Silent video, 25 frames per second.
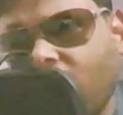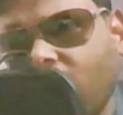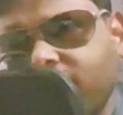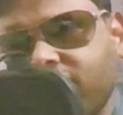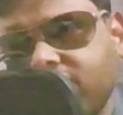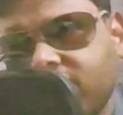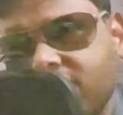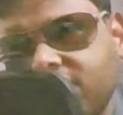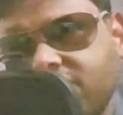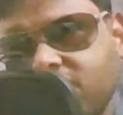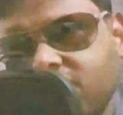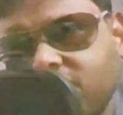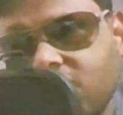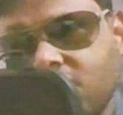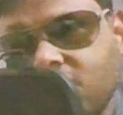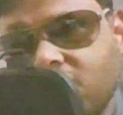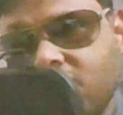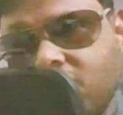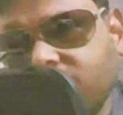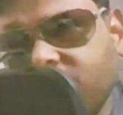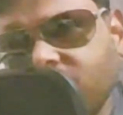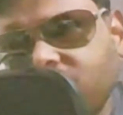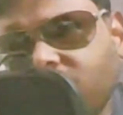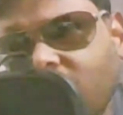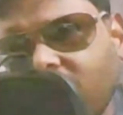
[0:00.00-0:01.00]
a sovereign.
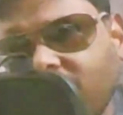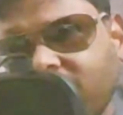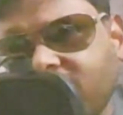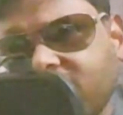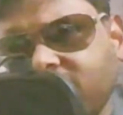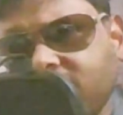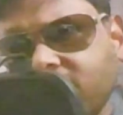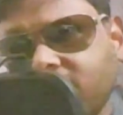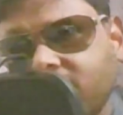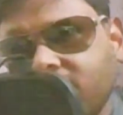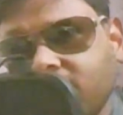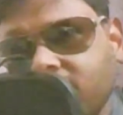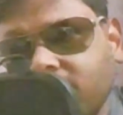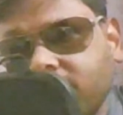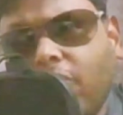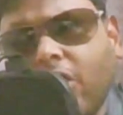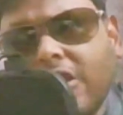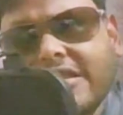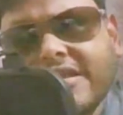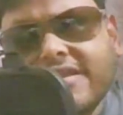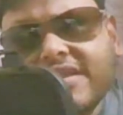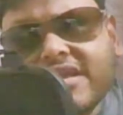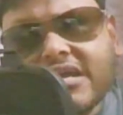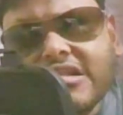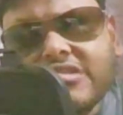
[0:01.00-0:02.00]
Who is a sovereign? A
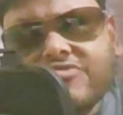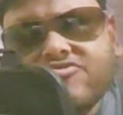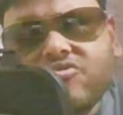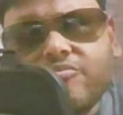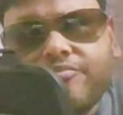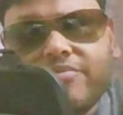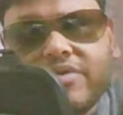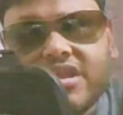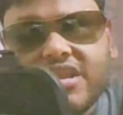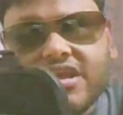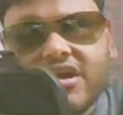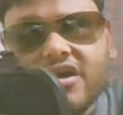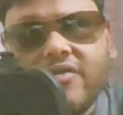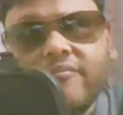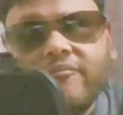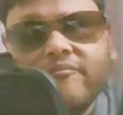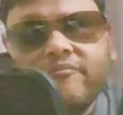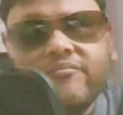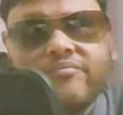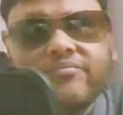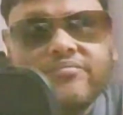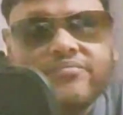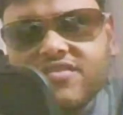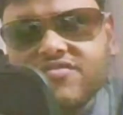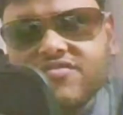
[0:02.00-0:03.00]
political superior.
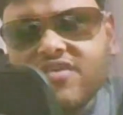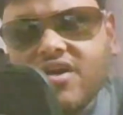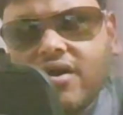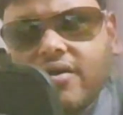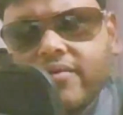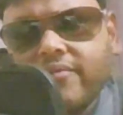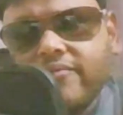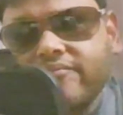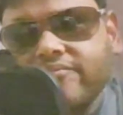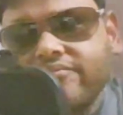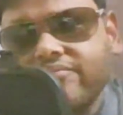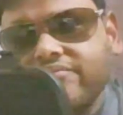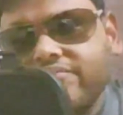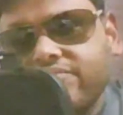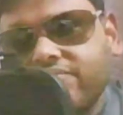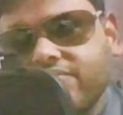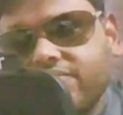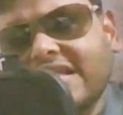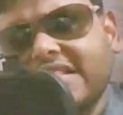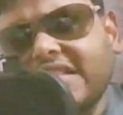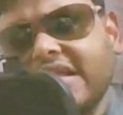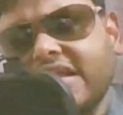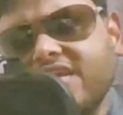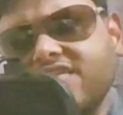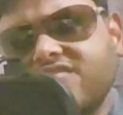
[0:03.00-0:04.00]
It is a
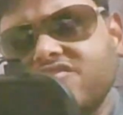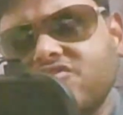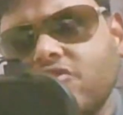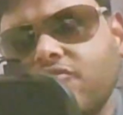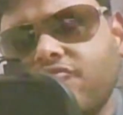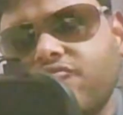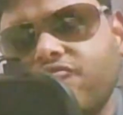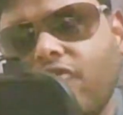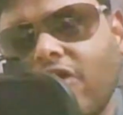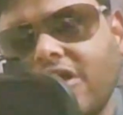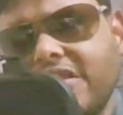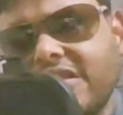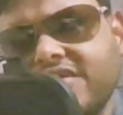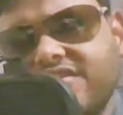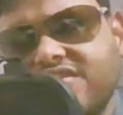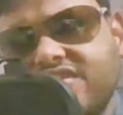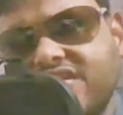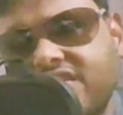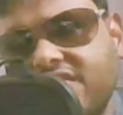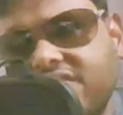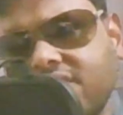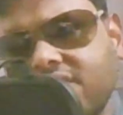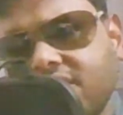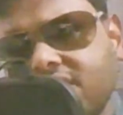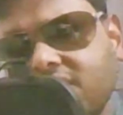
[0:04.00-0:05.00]
declaration of
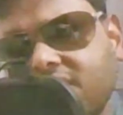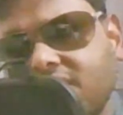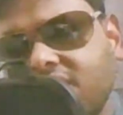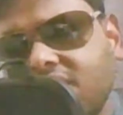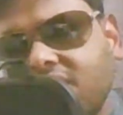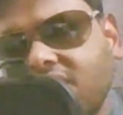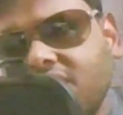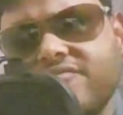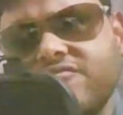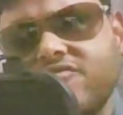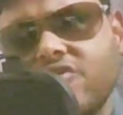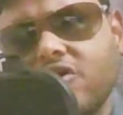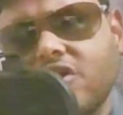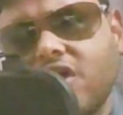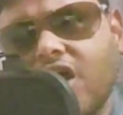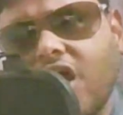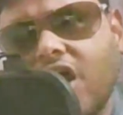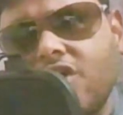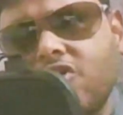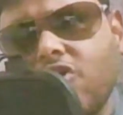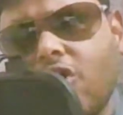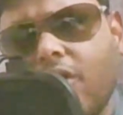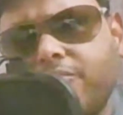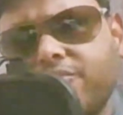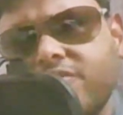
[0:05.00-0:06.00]
volition
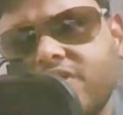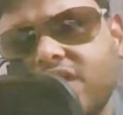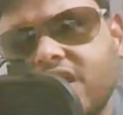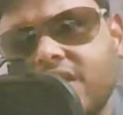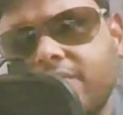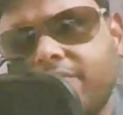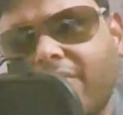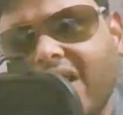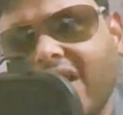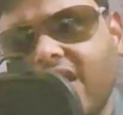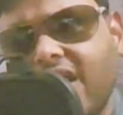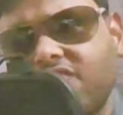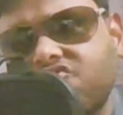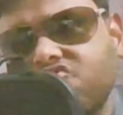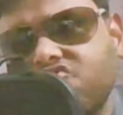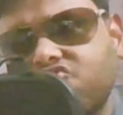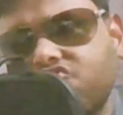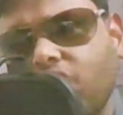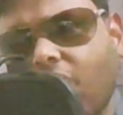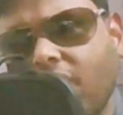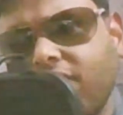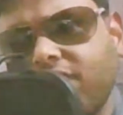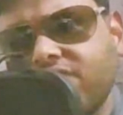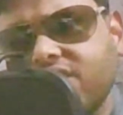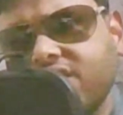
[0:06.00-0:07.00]
conceived or adopted
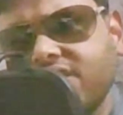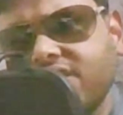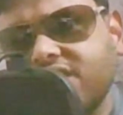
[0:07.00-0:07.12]
by a